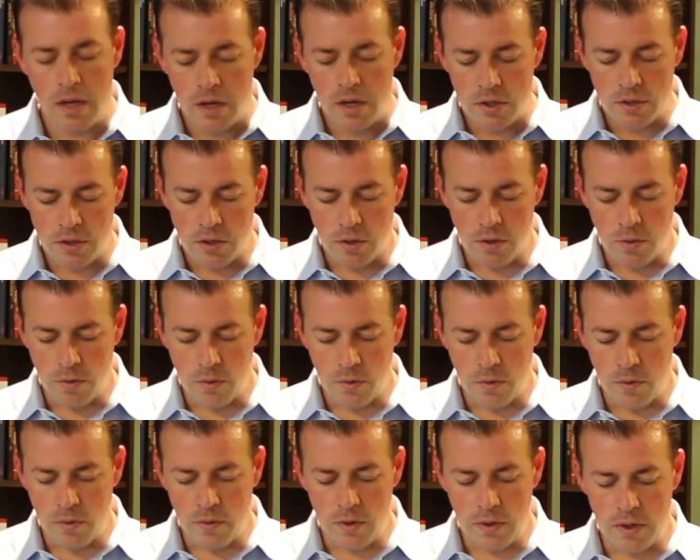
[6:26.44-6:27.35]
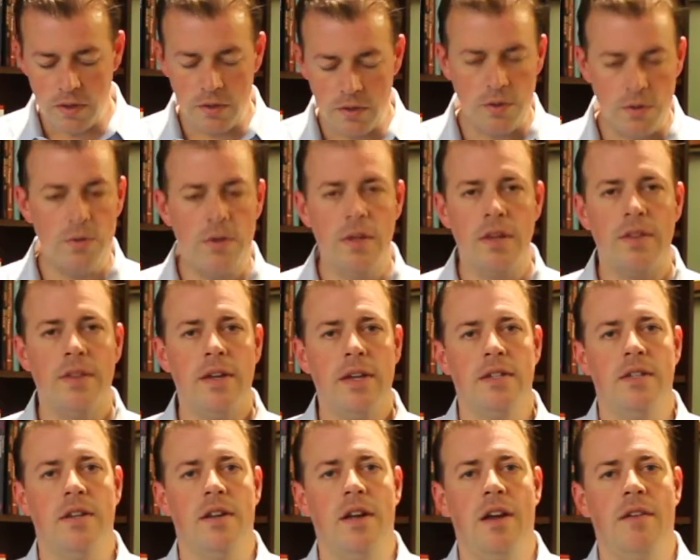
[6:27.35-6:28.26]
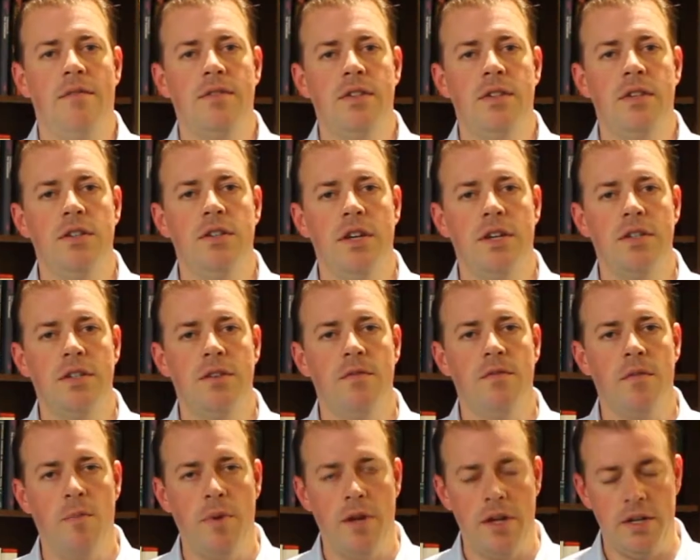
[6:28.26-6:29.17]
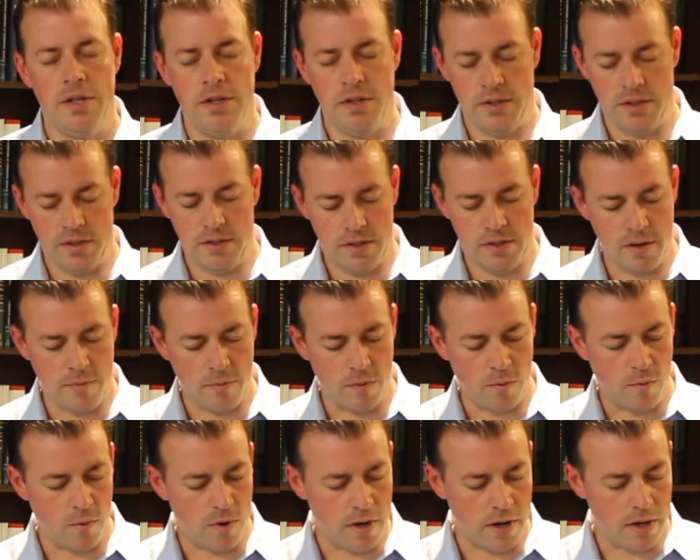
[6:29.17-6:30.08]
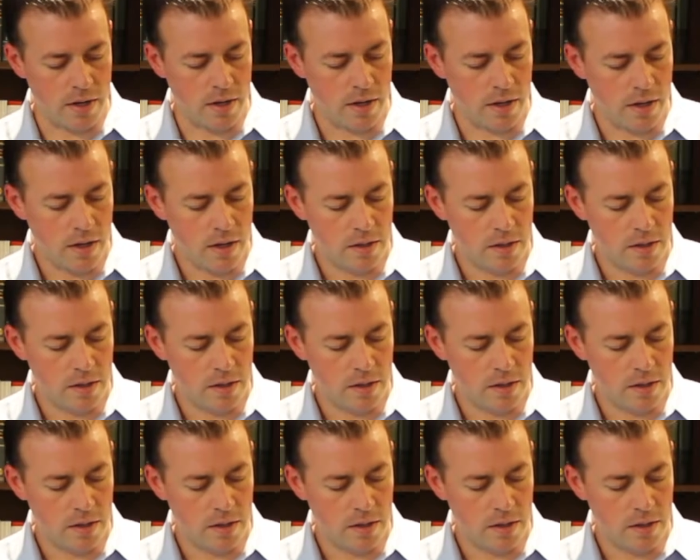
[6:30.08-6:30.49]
So two of the things that I've suggested for patients is, number one,